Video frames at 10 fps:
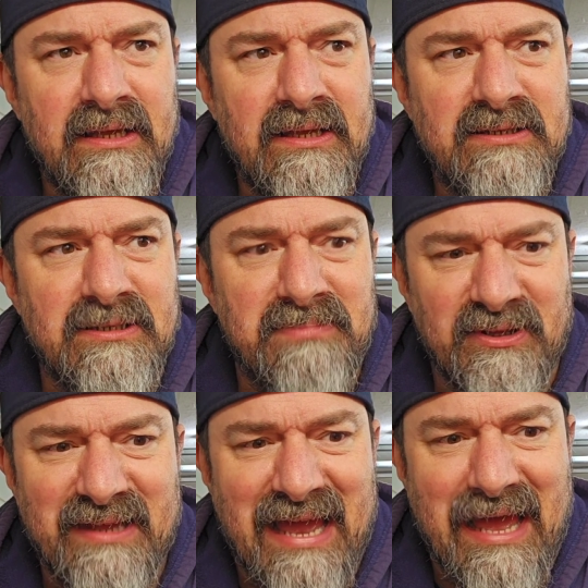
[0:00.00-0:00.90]
to build
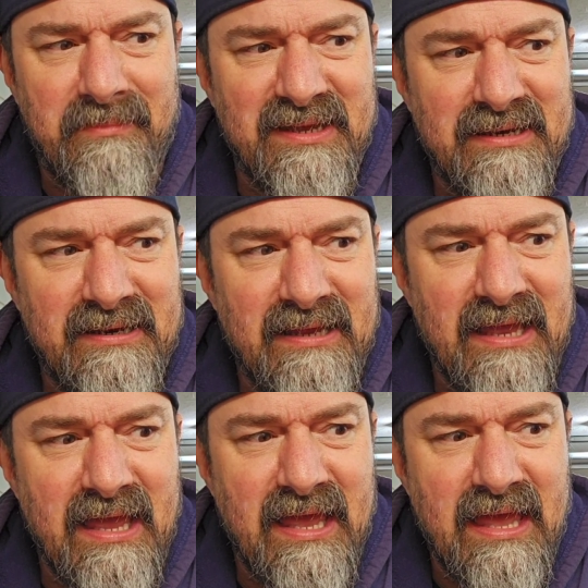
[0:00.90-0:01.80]
a habit,
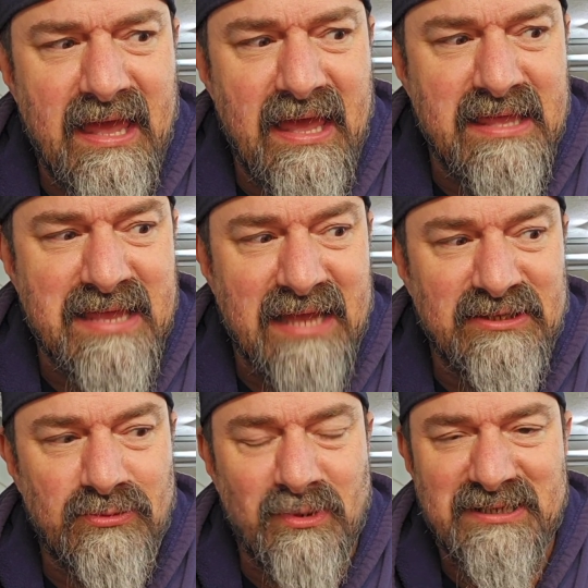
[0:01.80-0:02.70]
and
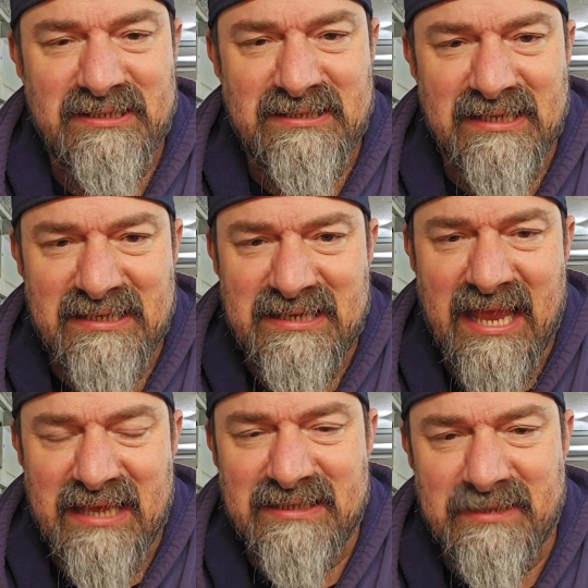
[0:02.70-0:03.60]
that's what today
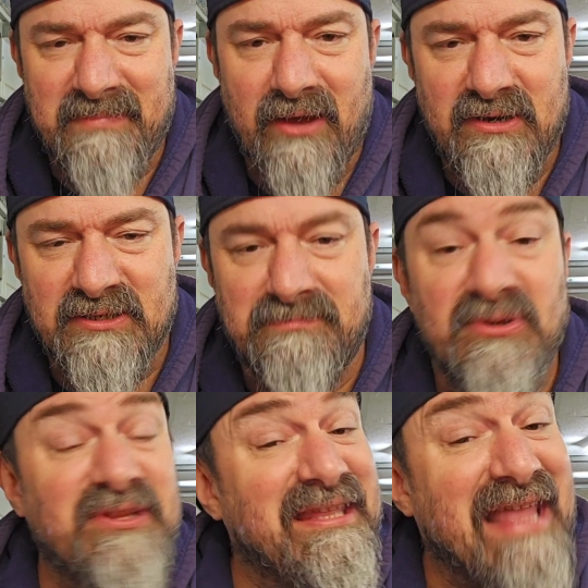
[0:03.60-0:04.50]
is about, is
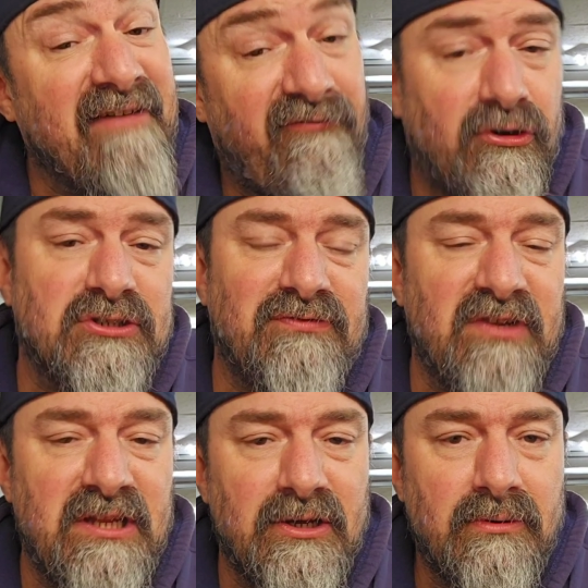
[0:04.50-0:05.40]
building that first
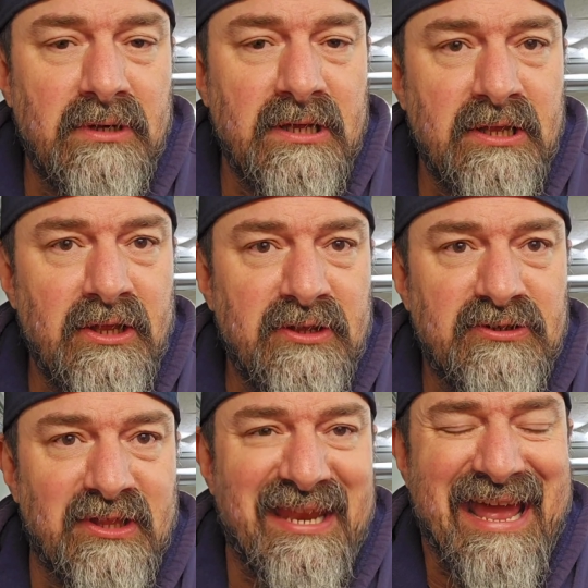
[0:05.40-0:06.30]
video so
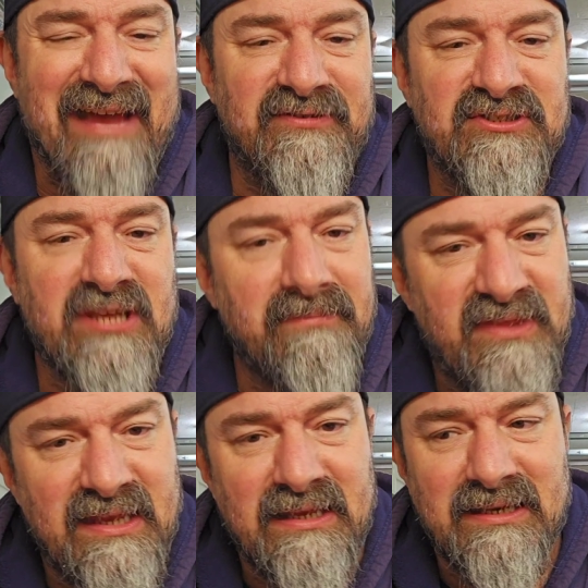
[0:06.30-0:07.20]
that I have
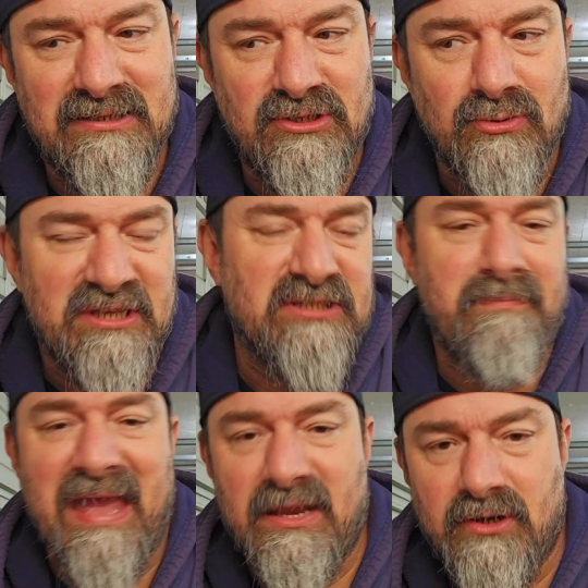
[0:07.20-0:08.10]
something to
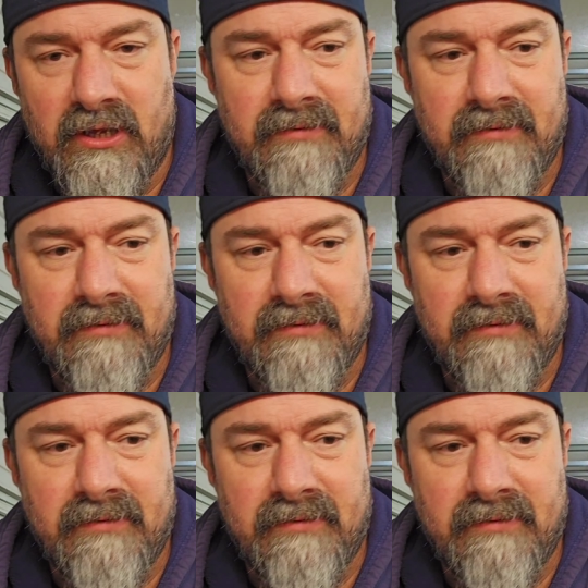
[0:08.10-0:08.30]
expand on.